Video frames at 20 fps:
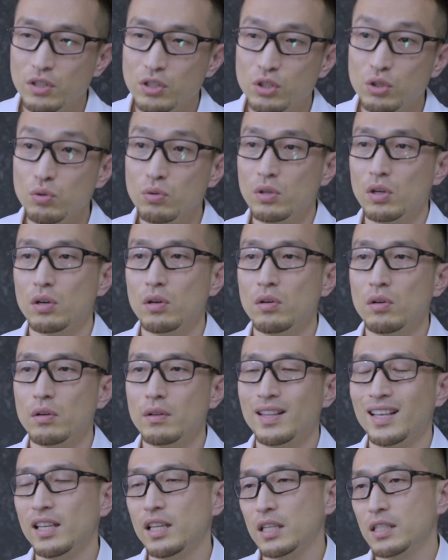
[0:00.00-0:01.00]
sooner
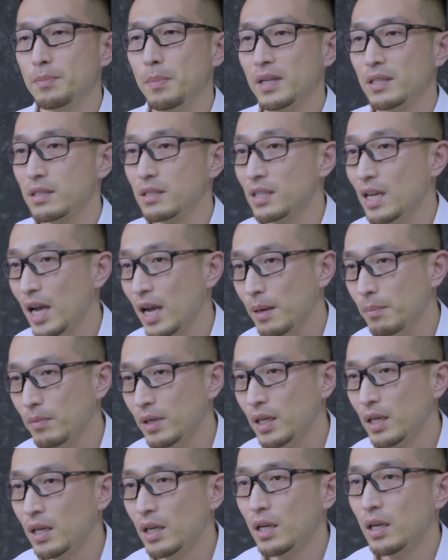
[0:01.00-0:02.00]
than the expected time,
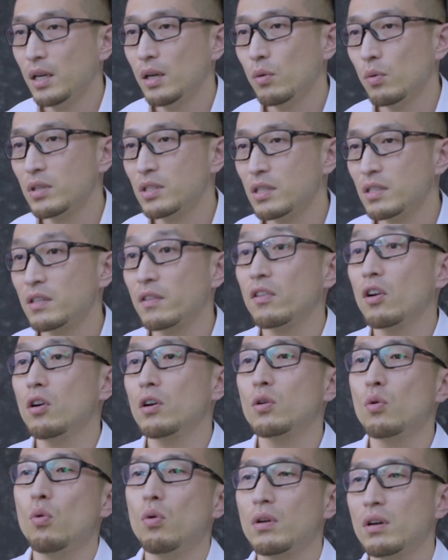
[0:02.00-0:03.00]
which is
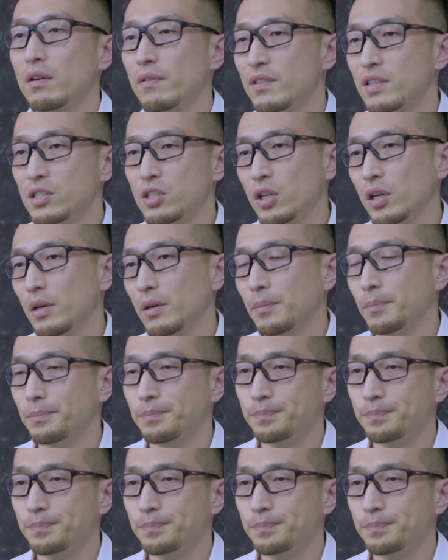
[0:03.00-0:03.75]
third quarter of this year.